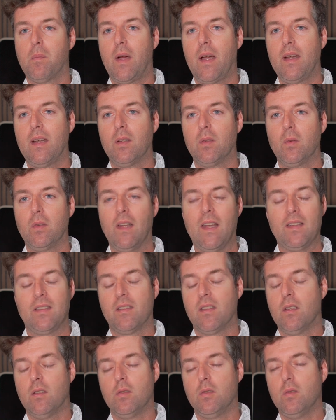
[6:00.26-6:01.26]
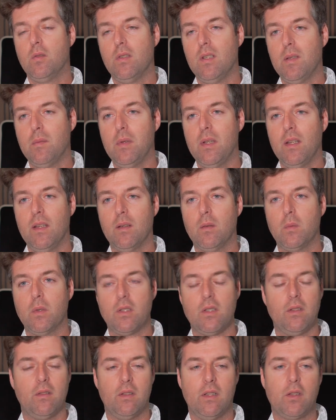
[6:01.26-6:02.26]
minus less than two dB,
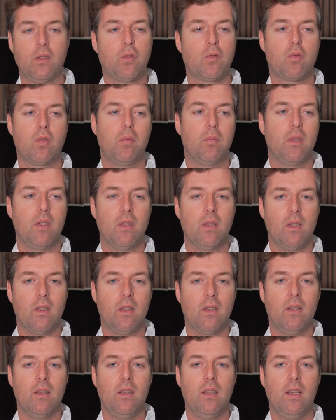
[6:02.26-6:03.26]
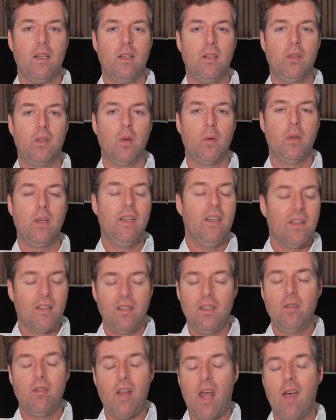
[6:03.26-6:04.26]
which is extremely good. So he
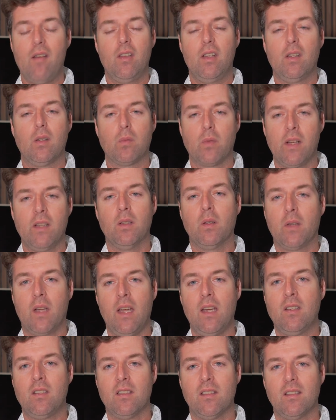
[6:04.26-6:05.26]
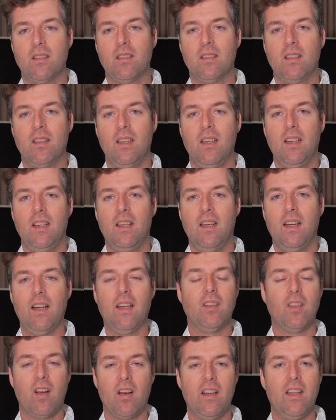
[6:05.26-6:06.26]
doesn't even have it in the right locations, and
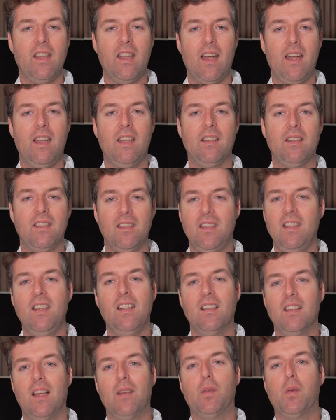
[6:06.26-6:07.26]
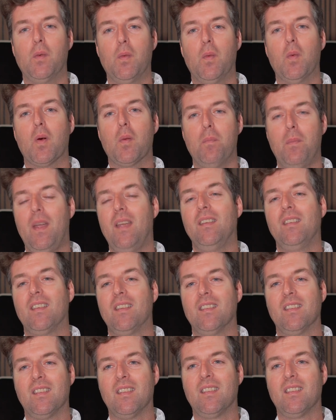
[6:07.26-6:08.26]
he's already getting CDL level four bass
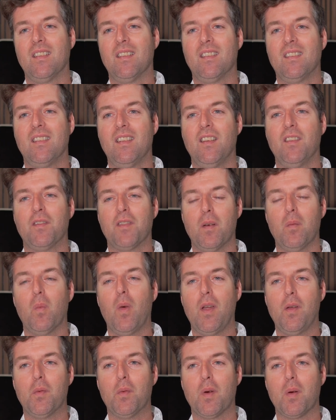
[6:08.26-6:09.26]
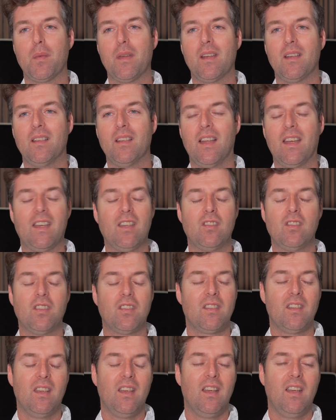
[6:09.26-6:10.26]
consistency from waveforming. Like it's
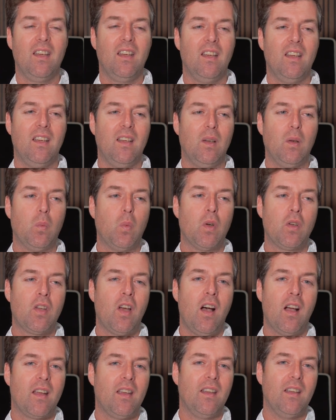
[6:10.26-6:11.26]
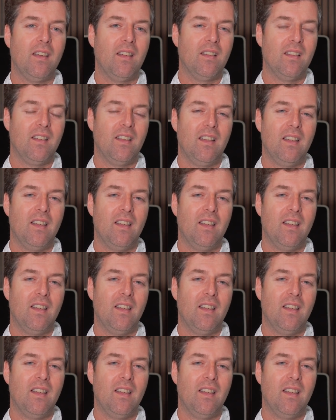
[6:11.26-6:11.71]
just we're talking